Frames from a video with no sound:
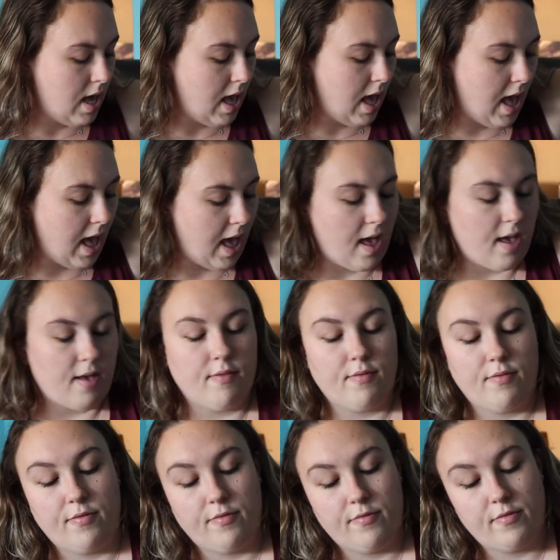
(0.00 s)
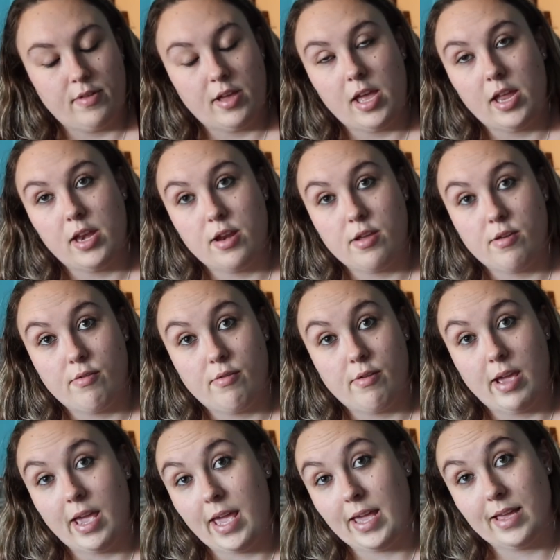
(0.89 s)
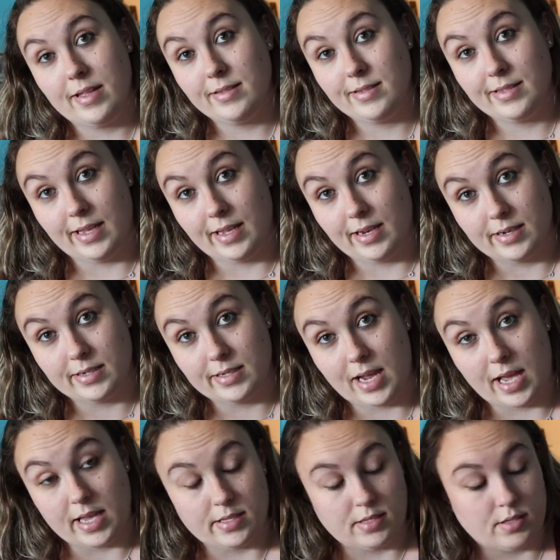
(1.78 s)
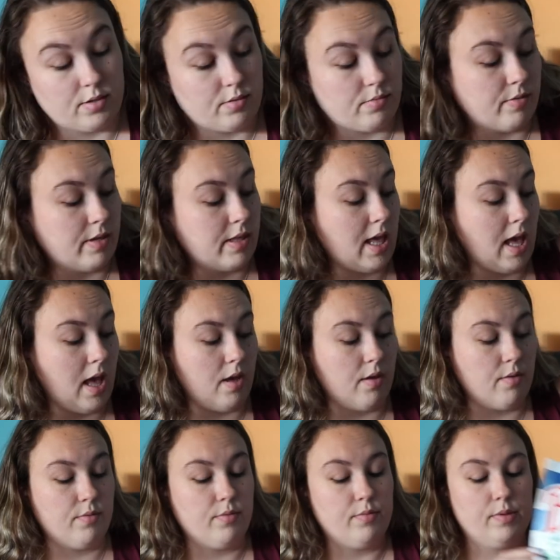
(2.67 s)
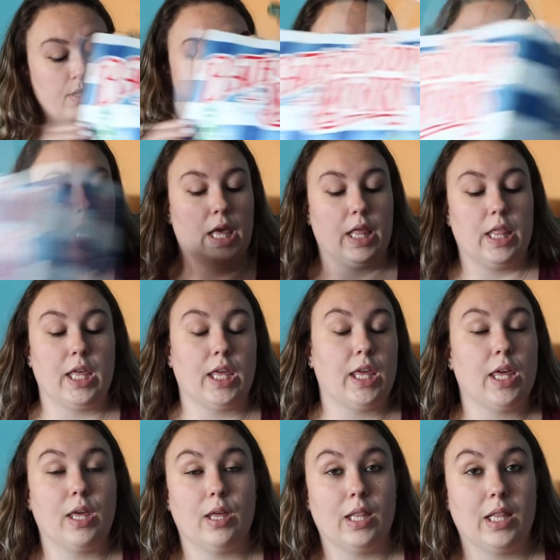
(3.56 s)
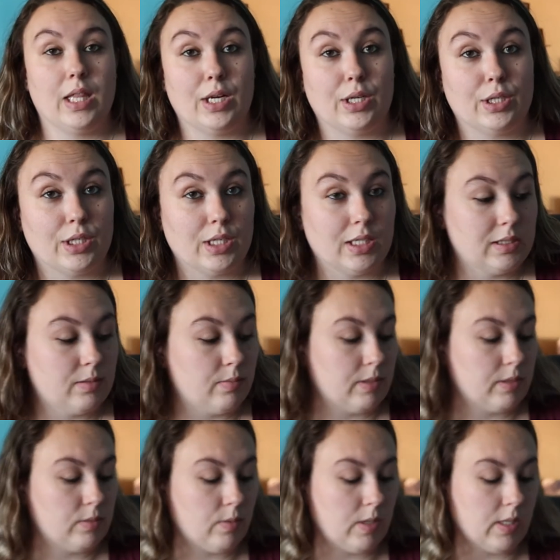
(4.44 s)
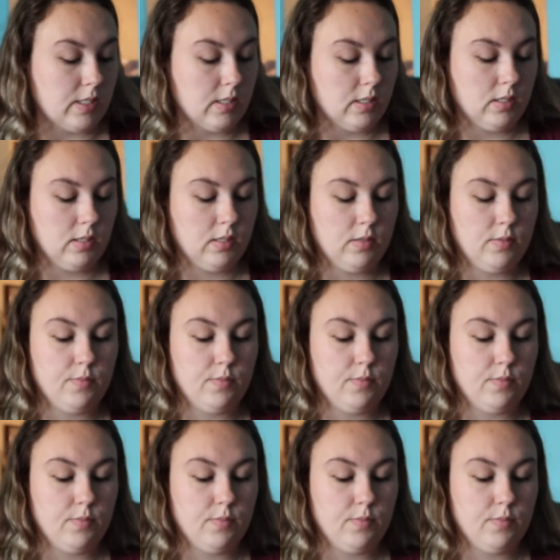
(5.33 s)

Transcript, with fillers: have a new hand sanitizer without the cute little Christmas ones.